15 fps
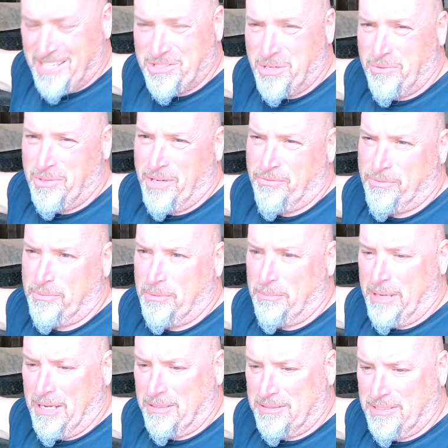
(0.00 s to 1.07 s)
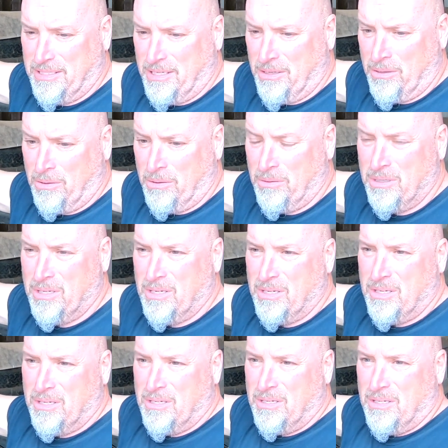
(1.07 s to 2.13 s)
I was over there from about. Uh,
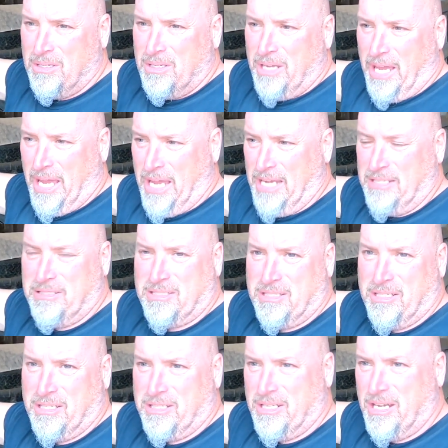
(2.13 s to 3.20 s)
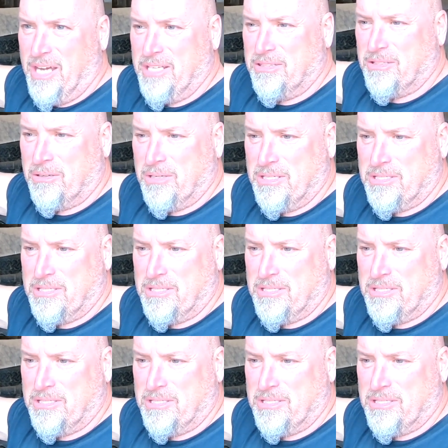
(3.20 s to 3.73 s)
8 to 9.30,